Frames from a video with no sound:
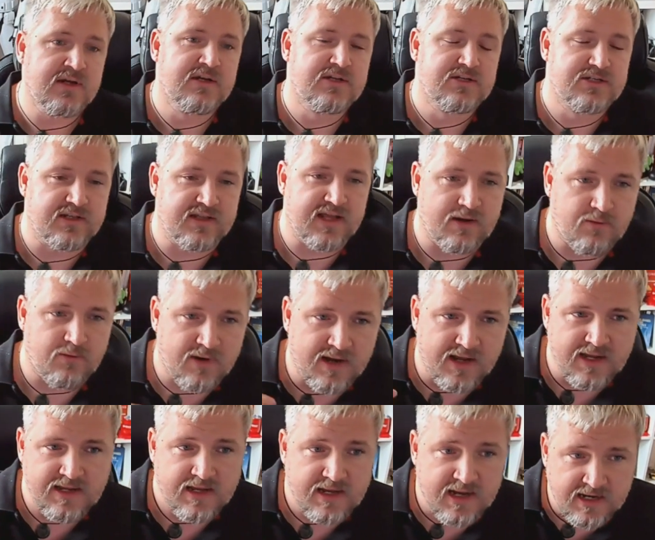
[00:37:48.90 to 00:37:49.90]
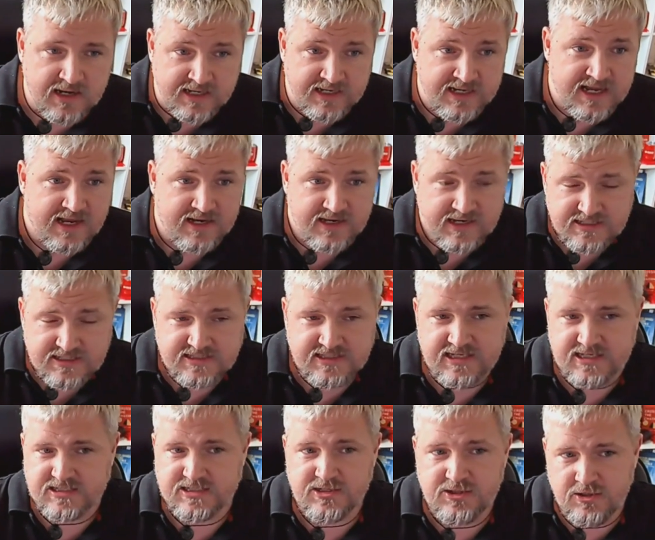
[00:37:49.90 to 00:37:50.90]
So that way, again, it's
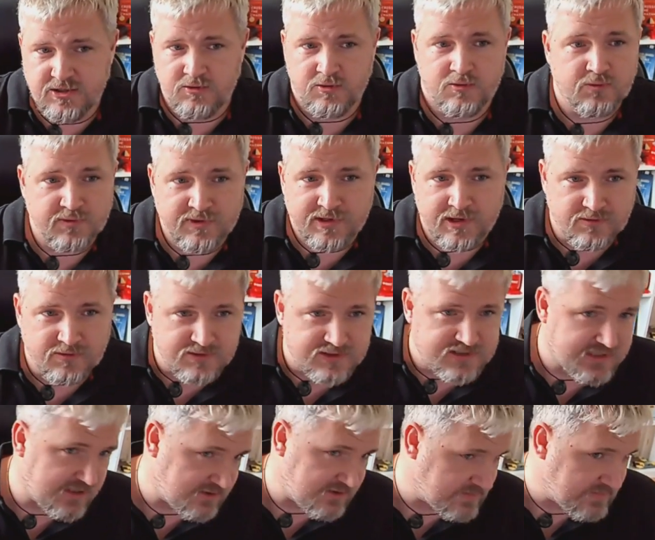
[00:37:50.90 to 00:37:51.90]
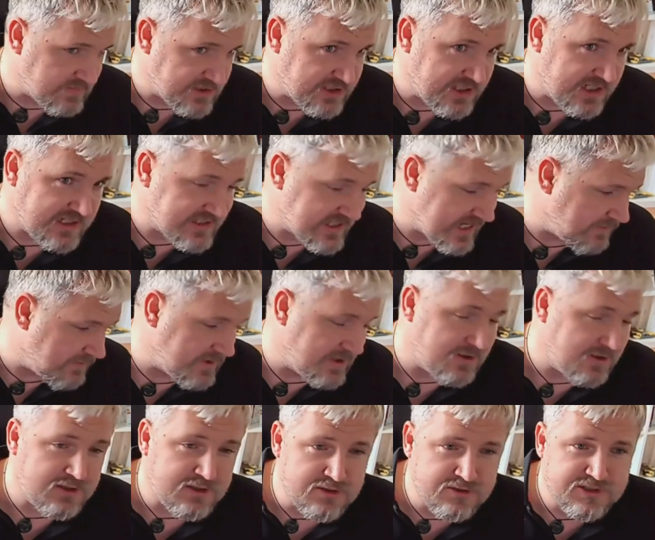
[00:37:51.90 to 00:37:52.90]
this new those those machines that
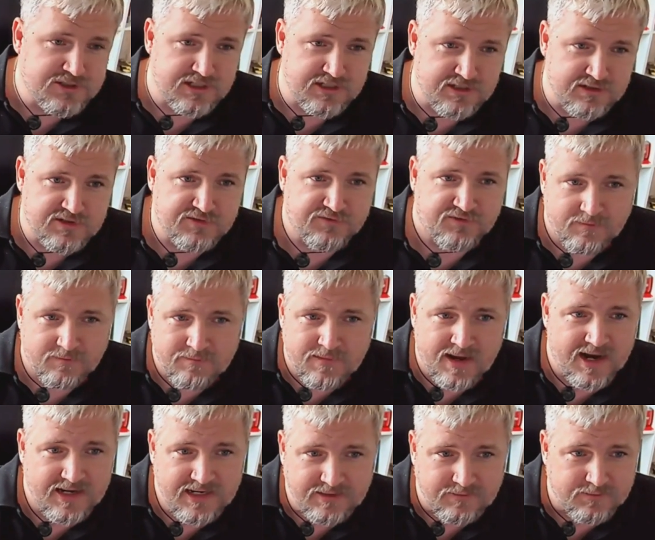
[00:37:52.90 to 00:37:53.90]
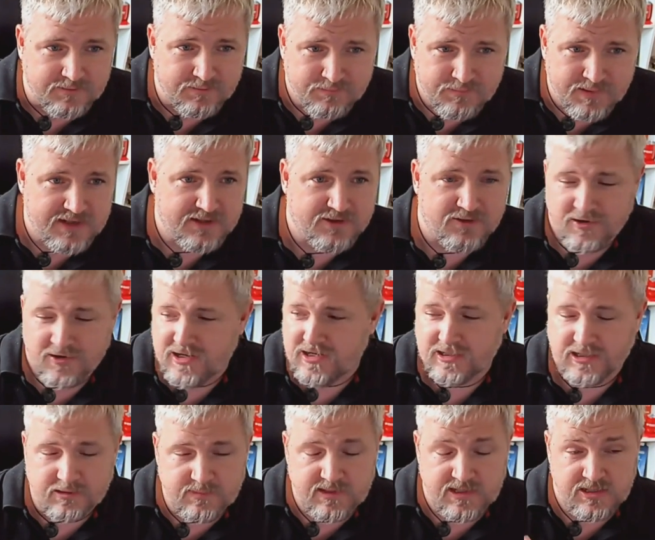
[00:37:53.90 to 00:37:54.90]
you used to use for mining Bitcoin
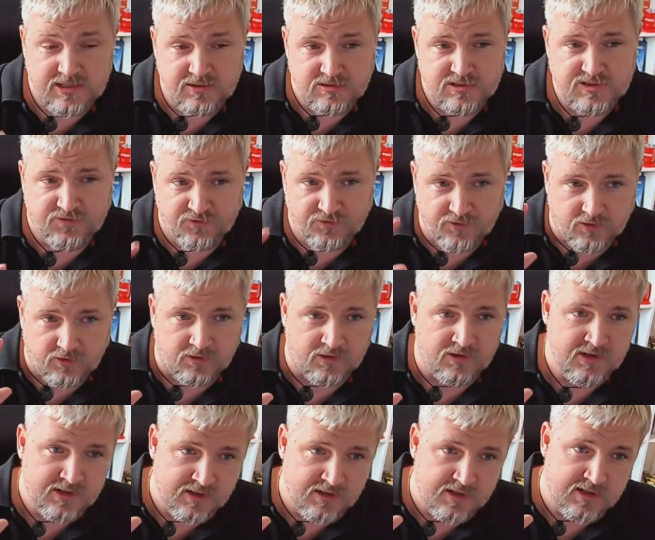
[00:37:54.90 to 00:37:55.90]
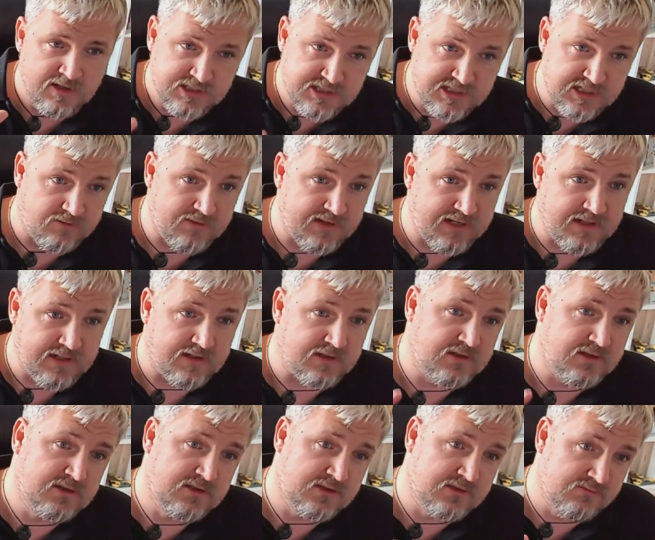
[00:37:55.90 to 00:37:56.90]
are going to be used for doing
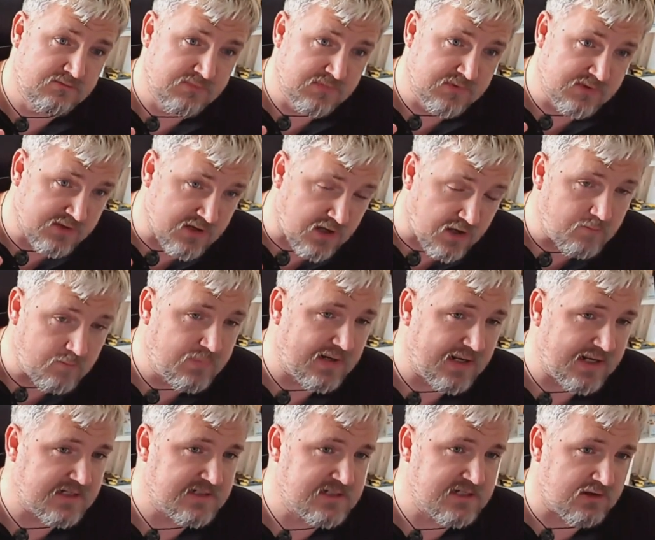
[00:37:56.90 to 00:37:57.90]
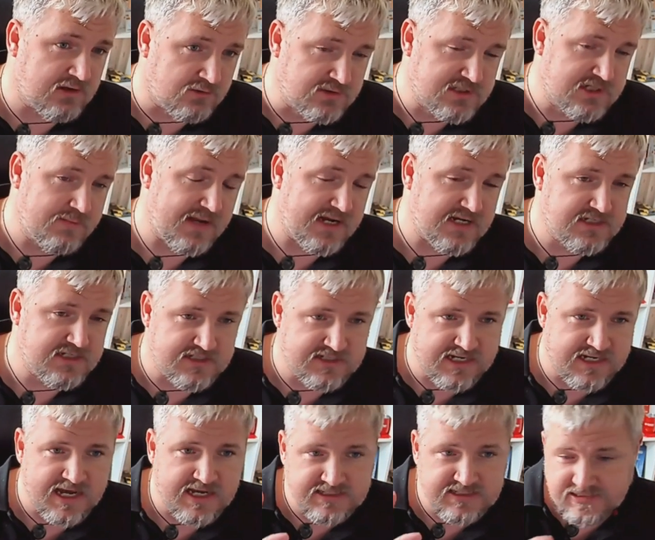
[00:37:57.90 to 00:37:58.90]
complex automated
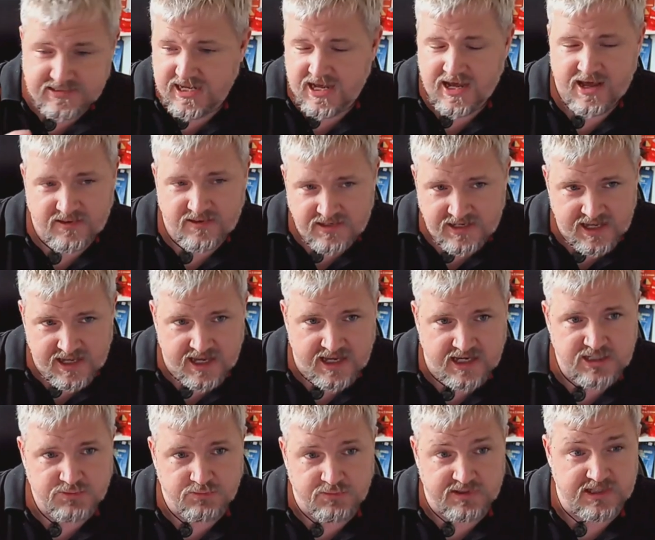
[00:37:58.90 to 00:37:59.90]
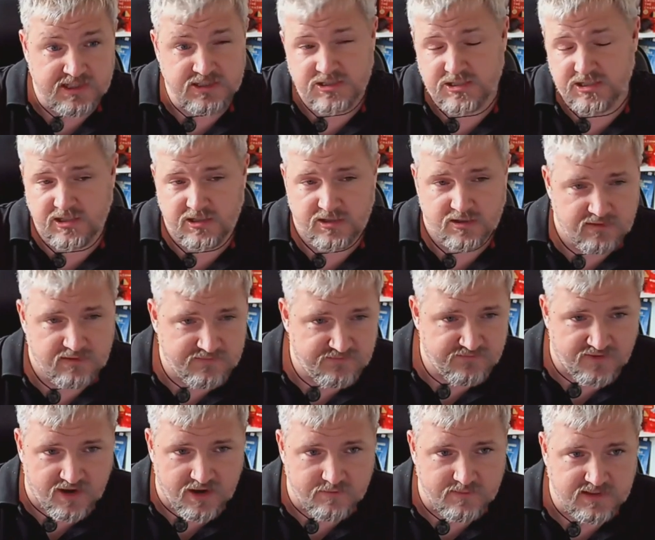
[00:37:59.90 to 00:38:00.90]
tasks at the edge within secure
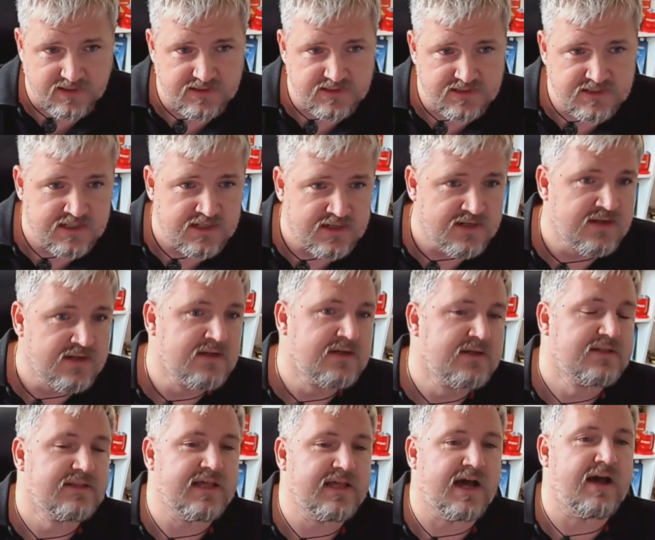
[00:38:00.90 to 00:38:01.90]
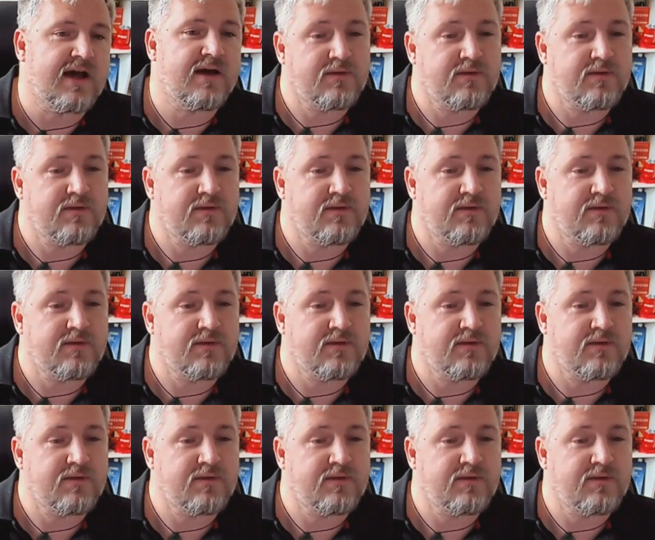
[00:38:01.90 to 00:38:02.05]
environments that